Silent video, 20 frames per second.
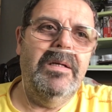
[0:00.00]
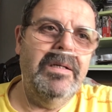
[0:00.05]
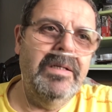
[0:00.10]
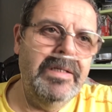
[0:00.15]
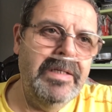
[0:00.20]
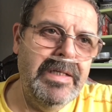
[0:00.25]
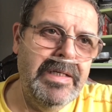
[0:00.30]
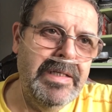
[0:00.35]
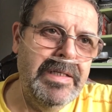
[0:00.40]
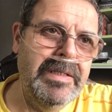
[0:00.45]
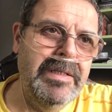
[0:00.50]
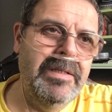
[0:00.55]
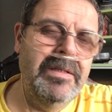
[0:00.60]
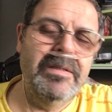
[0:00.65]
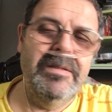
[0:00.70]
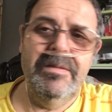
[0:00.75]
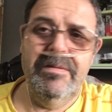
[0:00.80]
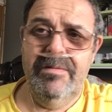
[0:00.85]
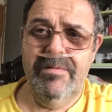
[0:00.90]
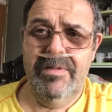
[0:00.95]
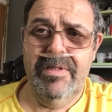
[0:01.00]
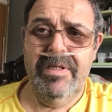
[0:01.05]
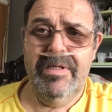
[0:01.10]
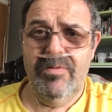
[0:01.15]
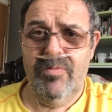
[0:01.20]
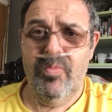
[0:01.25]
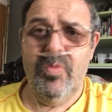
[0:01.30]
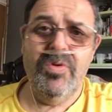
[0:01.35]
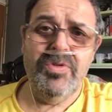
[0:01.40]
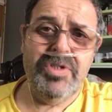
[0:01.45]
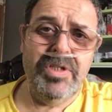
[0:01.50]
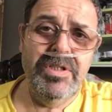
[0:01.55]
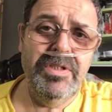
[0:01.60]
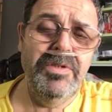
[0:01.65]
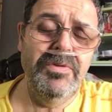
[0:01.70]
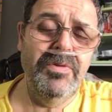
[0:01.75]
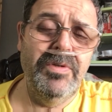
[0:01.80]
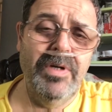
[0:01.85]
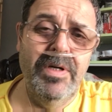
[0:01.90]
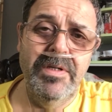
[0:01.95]
in watching
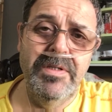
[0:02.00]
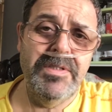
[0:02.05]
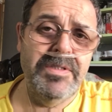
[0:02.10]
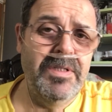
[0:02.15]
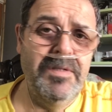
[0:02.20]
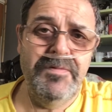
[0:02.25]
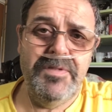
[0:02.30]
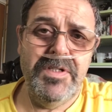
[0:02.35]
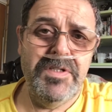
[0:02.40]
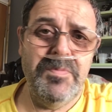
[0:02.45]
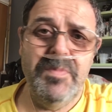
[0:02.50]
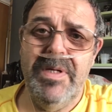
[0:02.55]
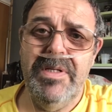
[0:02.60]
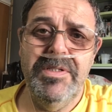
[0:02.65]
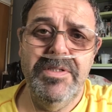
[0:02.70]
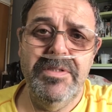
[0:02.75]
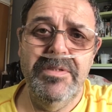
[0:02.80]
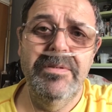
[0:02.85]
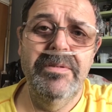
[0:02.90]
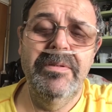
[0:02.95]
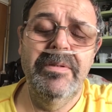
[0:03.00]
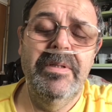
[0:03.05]
you guys that I've just mentioned.